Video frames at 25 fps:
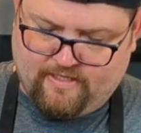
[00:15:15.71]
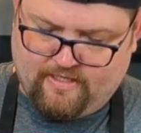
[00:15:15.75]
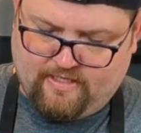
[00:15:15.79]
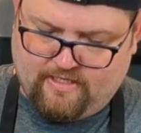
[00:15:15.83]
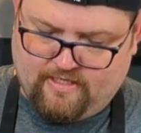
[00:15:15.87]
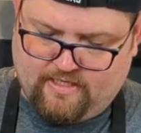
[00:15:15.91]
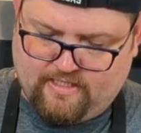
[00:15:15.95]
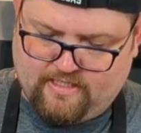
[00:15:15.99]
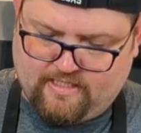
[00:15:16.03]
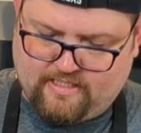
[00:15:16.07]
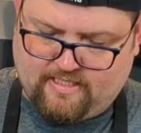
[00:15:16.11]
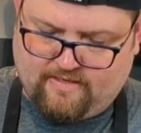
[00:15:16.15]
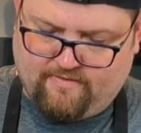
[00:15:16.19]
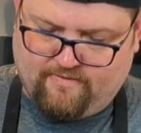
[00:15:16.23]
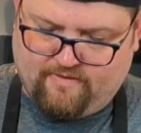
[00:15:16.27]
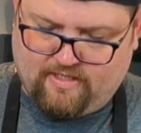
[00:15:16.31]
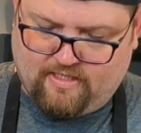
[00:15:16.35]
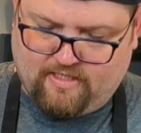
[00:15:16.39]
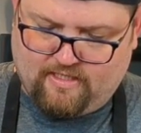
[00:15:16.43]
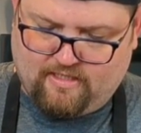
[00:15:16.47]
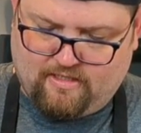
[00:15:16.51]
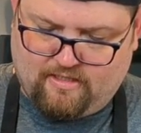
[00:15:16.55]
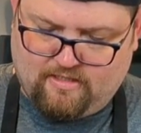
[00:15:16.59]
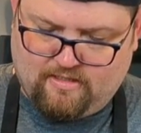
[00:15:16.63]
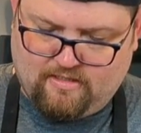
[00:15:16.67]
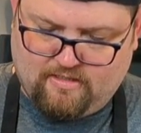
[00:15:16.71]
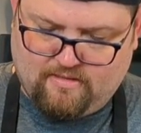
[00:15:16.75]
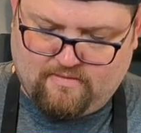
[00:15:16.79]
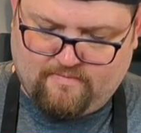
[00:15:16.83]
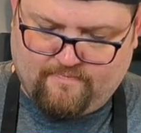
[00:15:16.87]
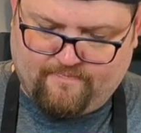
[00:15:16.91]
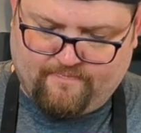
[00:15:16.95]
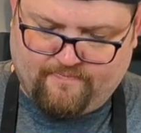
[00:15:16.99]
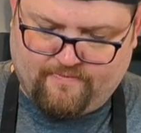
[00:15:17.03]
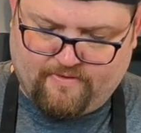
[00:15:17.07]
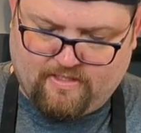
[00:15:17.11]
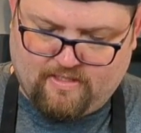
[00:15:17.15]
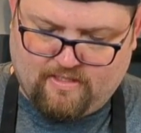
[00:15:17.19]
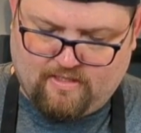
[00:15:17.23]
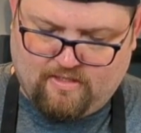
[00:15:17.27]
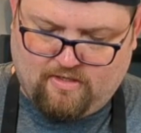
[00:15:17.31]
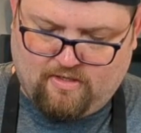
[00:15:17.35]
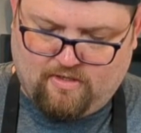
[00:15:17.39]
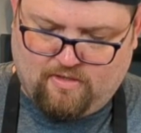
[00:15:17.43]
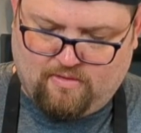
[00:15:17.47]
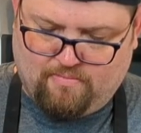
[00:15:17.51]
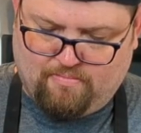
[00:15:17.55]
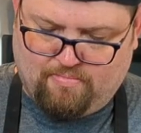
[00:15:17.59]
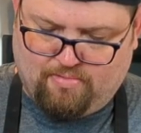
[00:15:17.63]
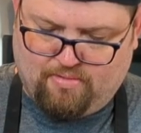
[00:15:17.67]
Just give it a little,
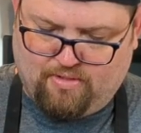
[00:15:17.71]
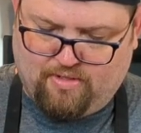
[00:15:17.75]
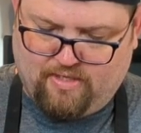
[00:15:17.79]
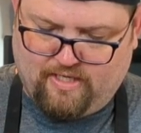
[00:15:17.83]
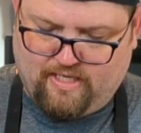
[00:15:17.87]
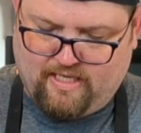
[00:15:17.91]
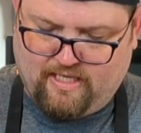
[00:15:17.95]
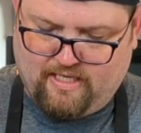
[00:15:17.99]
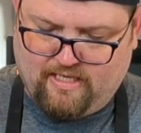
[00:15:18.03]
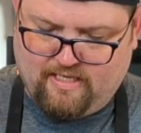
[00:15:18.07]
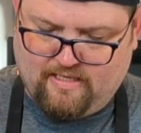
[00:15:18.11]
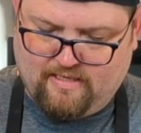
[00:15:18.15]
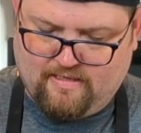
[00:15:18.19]
oh boy.